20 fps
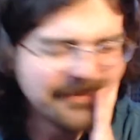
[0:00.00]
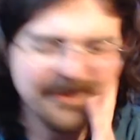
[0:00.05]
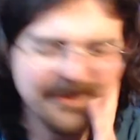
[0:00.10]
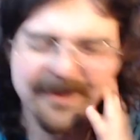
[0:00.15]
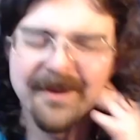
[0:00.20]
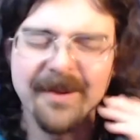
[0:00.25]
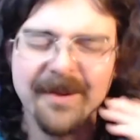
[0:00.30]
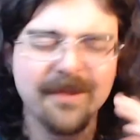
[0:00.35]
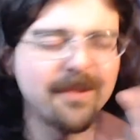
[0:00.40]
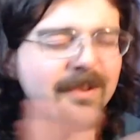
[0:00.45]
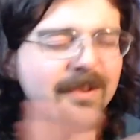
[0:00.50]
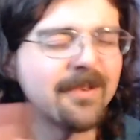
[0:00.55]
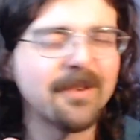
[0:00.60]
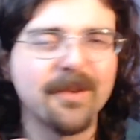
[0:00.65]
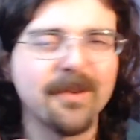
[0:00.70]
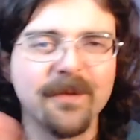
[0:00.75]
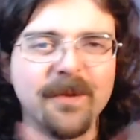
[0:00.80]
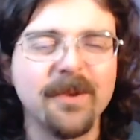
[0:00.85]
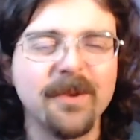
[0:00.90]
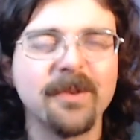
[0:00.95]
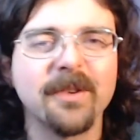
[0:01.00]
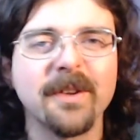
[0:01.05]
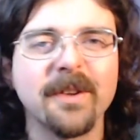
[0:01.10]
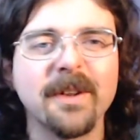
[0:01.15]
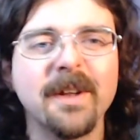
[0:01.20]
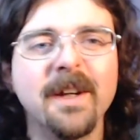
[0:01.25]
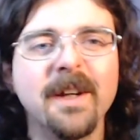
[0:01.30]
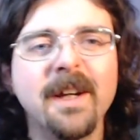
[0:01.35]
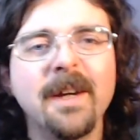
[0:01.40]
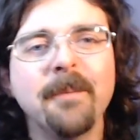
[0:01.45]
It's
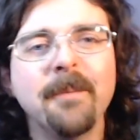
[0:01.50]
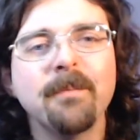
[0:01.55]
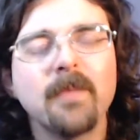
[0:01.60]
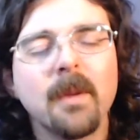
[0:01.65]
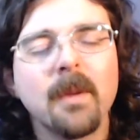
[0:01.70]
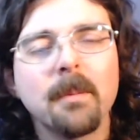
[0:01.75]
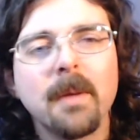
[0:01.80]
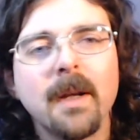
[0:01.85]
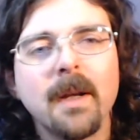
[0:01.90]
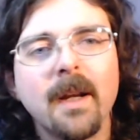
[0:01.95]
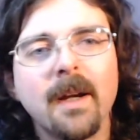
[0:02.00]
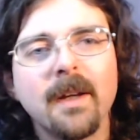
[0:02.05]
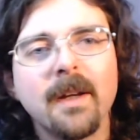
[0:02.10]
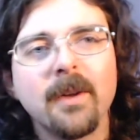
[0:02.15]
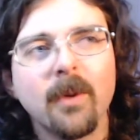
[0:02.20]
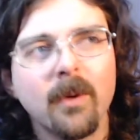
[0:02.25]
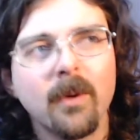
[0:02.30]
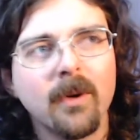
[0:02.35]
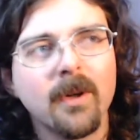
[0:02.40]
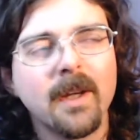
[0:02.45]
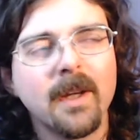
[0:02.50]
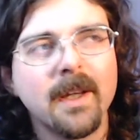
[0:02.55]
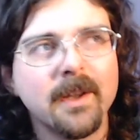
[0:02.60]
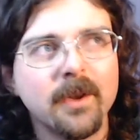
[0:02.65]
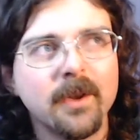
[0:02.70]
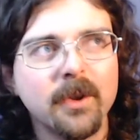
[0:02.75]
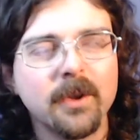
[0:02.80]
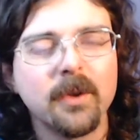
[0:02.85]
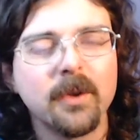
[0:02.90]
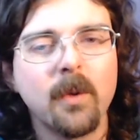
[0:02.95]
confusing, but in order to
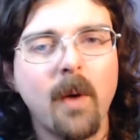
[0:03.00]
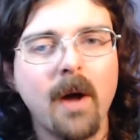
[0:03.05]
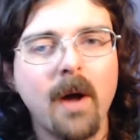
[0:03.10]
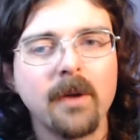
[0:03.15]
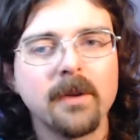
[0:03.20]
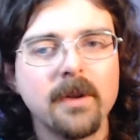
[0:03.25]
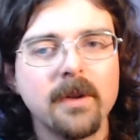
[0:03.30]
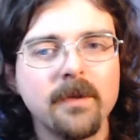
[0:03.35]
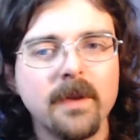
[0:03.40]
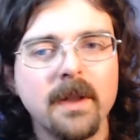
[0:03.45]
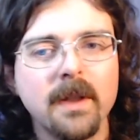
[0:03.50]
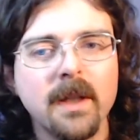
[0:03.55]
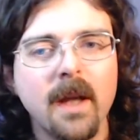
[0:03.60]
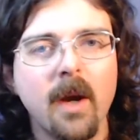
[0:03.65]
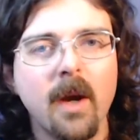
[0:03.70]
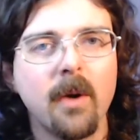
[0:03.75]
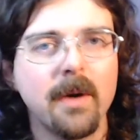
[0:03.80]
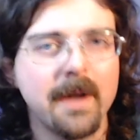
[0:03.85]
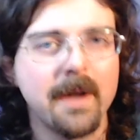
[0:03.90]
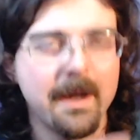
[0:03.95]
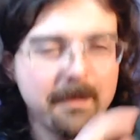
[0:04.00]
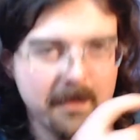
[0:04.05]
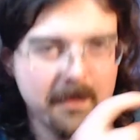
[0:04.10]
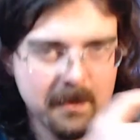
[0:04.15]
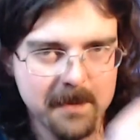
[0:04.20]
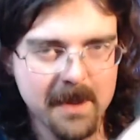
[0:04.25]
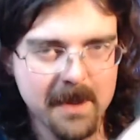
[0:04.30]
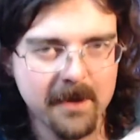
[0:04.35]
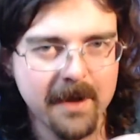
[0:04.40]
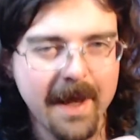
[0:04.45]
get good quality video and to
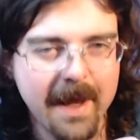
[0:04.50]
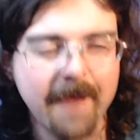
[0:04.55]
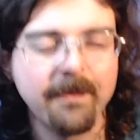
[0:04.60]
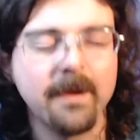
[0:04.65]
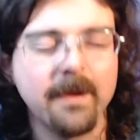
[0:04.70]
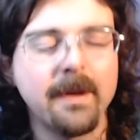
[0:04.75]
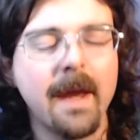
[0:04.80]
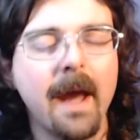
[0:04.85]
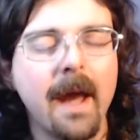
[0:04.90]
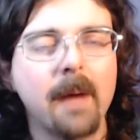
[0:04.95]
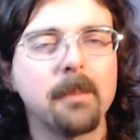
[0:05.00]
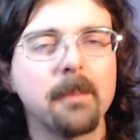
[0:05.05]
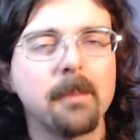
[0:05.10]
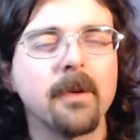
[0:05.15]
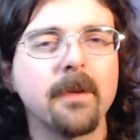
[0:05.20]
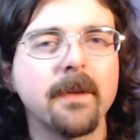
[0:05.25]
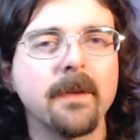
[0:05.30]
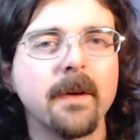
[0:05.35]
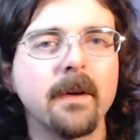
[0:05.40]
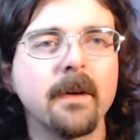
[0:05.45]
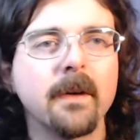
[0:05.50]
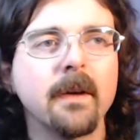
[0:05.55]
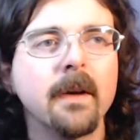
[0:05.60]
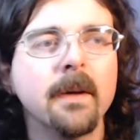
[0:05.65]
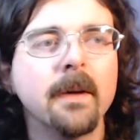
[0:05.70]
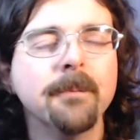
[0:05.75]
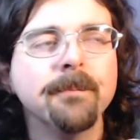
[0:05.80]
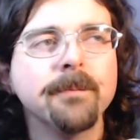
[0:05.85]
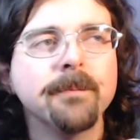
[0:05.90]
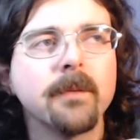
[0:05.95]
be able to have the tabs on there,
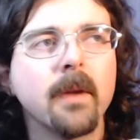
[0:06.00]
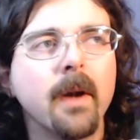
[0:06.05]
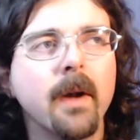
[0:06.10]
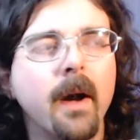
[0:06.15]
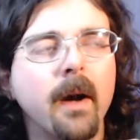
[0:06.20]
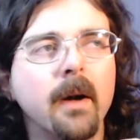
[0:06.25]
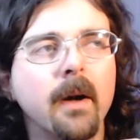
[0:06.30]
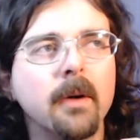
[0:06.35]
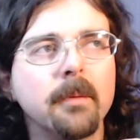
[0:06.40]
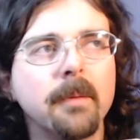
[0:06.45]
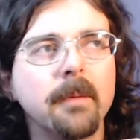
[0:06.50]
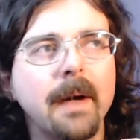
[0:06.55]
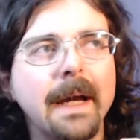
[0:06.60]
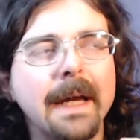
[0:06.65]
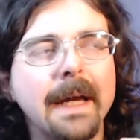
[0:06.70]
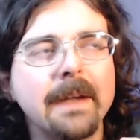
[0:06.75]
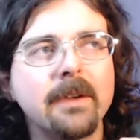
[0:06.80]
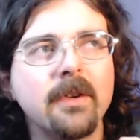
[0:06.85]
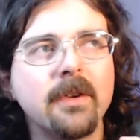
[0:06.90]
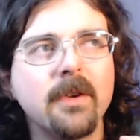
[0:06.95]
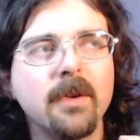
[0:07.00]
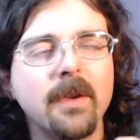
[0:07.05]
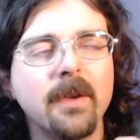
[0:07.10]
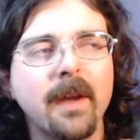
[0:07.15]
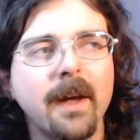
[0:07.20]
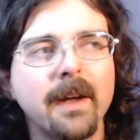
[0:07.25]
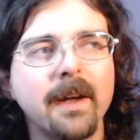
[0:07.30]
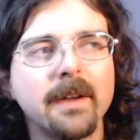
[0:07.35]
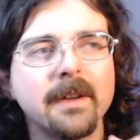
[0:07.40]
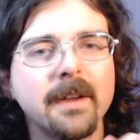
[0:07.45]
I had to do
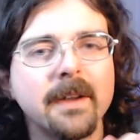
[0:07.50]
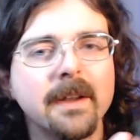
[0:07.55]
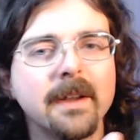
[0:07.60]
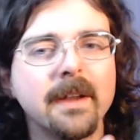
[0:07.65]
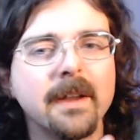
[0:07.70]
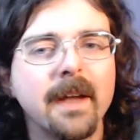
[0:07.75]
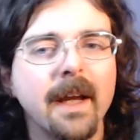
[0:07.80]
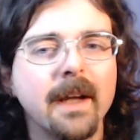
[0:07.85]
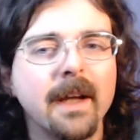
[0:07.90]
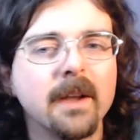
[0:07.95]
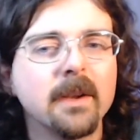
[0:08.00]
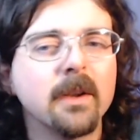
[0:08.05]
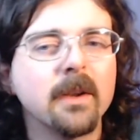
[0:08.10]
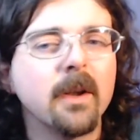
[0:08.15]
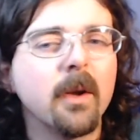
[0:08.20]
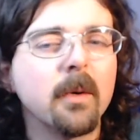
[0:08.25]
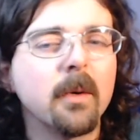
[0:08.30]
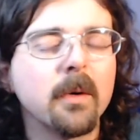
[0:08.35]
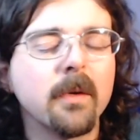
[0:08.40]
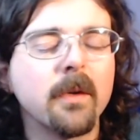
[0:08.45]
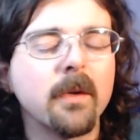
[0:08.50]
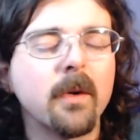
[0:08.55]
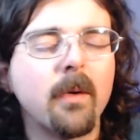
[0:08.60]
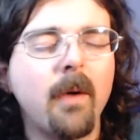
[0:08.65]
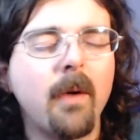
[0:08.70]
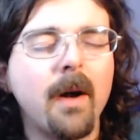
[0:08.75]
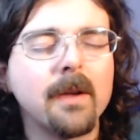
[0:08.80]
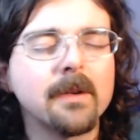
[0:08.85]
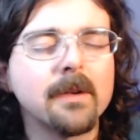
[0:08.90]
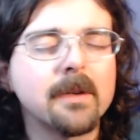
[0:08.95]
that, and it lowered the
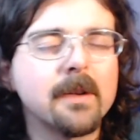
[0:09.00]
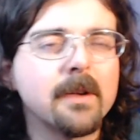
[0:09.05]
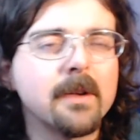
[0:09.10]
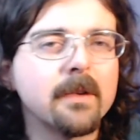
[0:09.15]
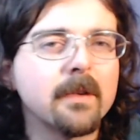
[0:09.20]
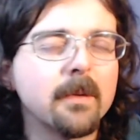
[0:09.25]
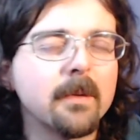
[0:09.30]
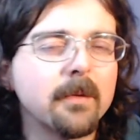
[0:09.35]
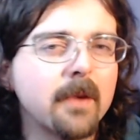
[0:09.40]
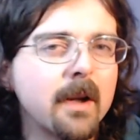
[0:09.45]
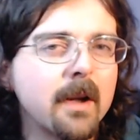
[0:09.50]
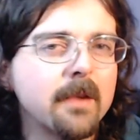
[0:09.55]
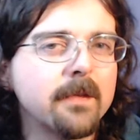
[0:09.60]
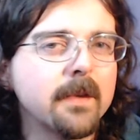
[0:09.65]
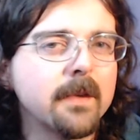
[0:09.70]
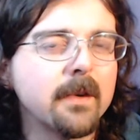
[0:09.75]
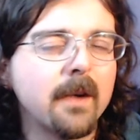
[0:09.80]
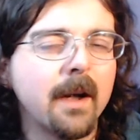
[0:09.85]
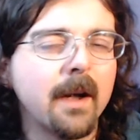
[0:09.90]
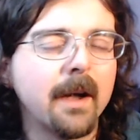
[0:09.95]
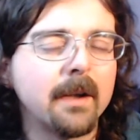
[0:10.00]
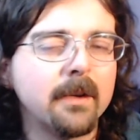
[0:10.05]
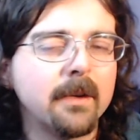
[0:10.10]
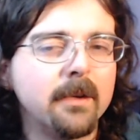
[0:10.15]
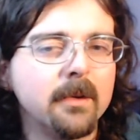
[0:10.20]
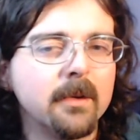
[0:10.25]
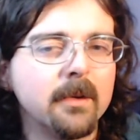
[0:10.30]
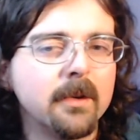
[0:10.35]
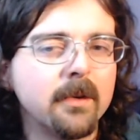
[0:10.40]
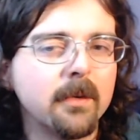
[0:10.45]
quality. So I'm trying to figure out how to
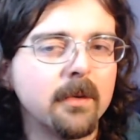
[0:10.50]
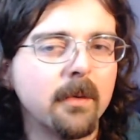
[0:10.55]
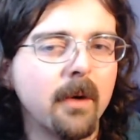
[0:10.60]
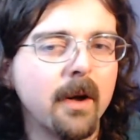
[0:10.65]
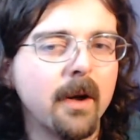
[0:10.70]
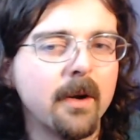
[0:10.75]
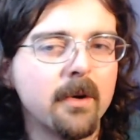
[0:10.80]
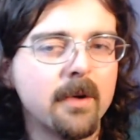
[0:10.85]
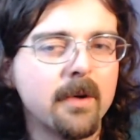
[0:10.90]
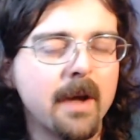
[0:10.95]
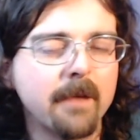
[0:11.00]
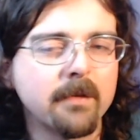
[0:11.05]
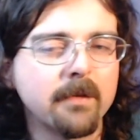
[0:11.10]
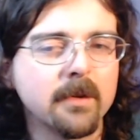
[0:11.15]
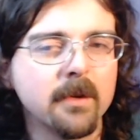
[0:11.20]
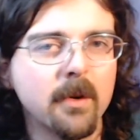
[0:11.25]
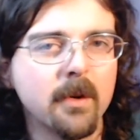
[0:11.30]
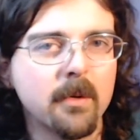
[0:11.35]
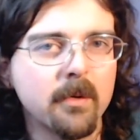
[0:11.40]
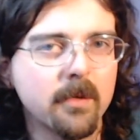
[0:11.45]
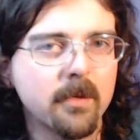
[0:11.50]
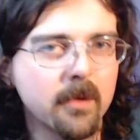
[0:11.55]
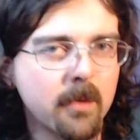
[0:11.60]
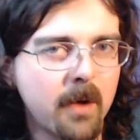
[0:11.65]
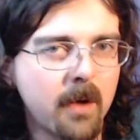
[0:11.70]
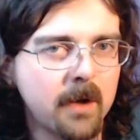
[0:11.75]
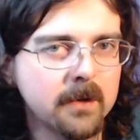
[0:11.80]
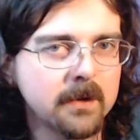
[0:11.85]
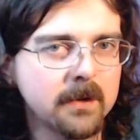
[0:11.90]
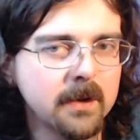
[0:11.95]
do it to where I don't have to lower the
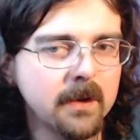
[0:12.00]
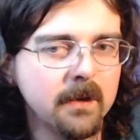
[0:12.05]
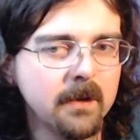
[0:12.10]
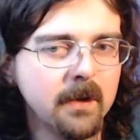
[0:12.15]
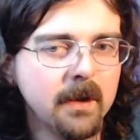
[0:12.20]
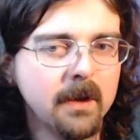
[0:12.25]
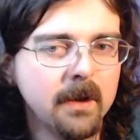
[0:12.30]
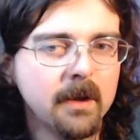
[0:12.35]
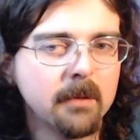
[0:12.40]
quality.